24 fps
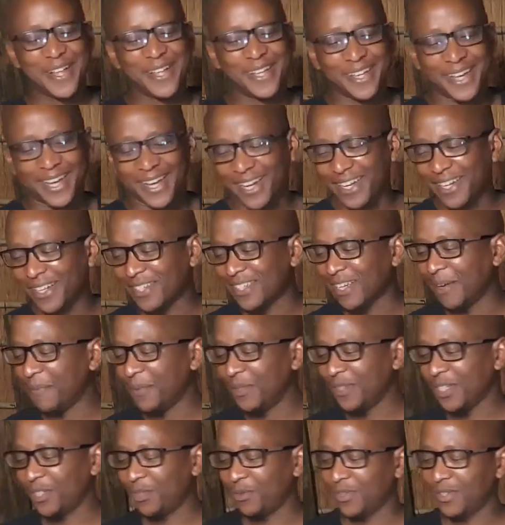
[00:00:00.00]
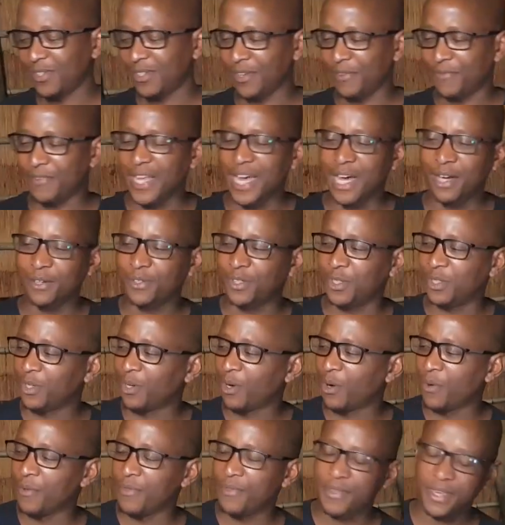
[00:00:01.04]
a little something just to sift out,
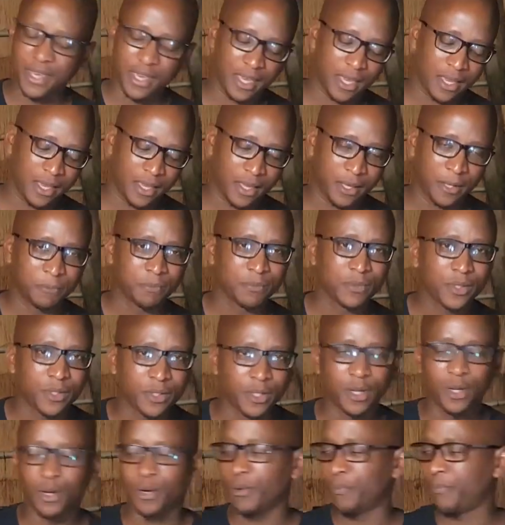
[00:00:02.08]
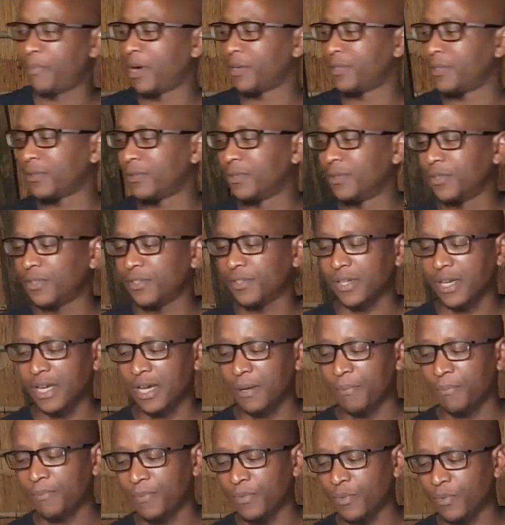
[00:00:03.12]
the particles,
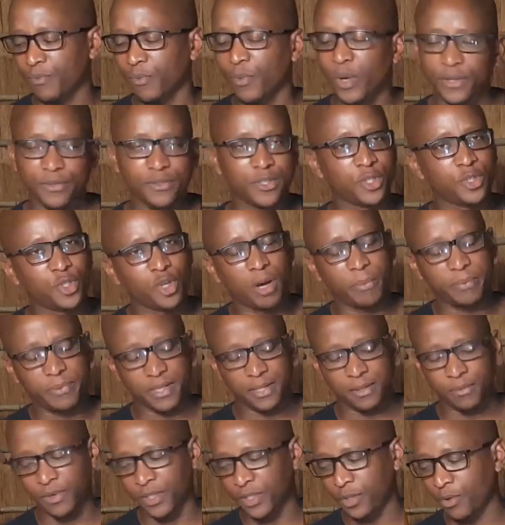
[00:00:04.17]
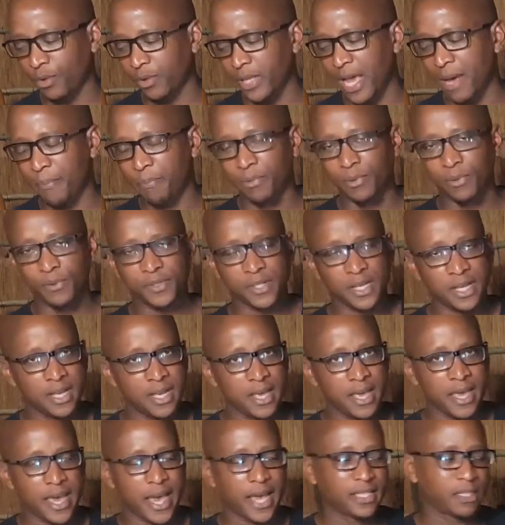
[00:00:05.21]
the chopped apples,
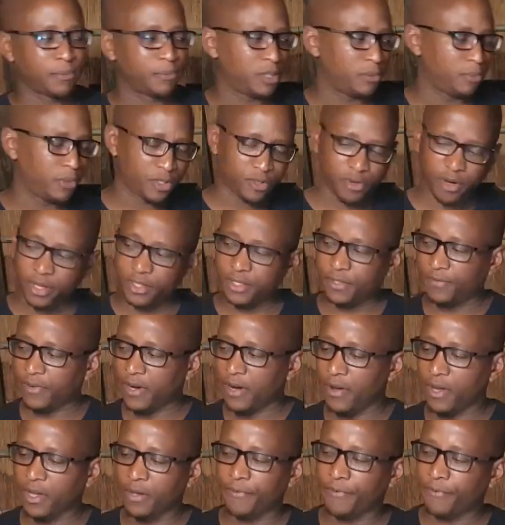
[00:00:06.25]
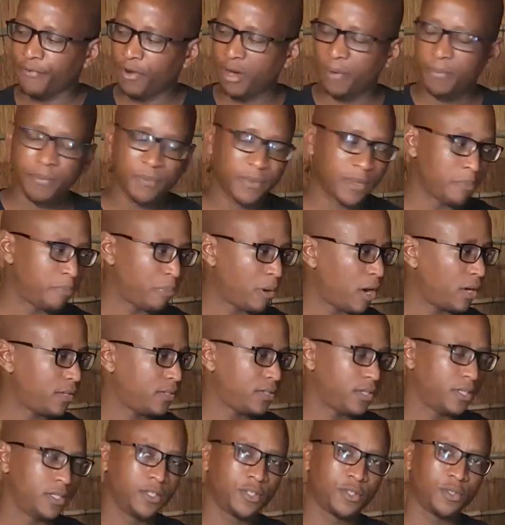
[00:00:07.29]
as I'm going to be transferring from the
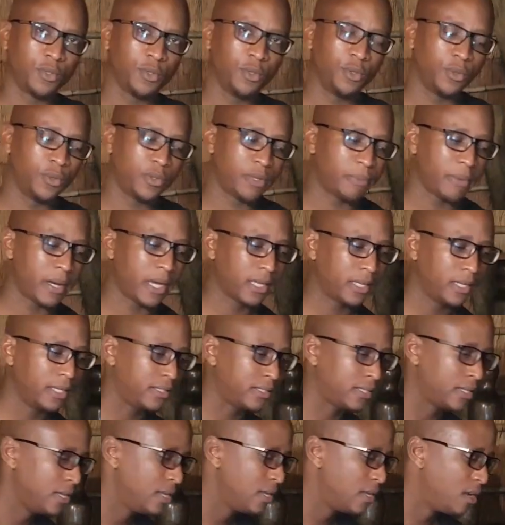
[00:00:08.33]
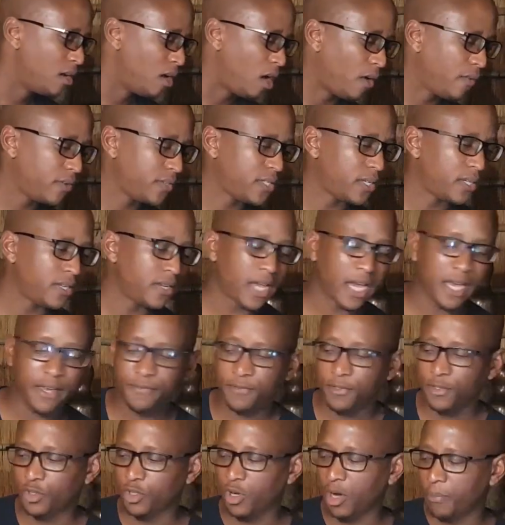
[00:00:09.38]
pot into the bucket. Obviously a knife
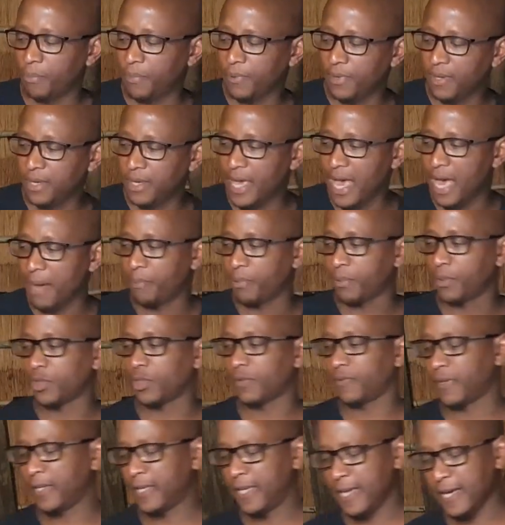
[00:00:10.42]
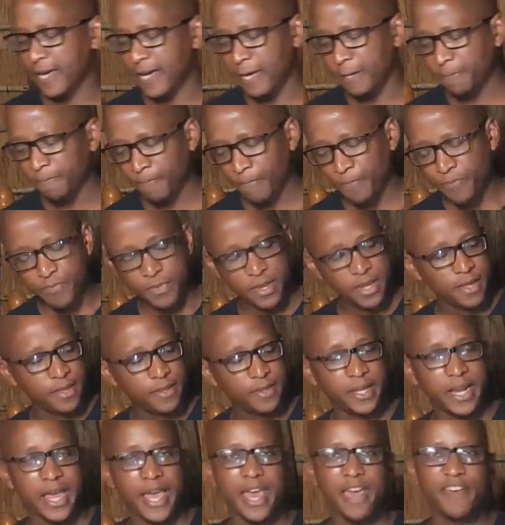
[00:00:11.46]
to chop the apples over here.
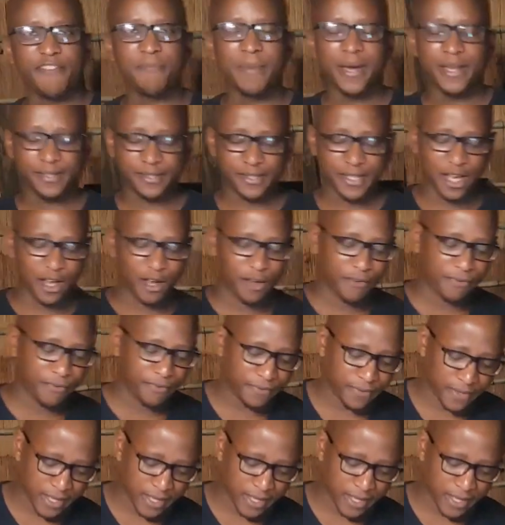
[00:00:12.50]
Then I have myself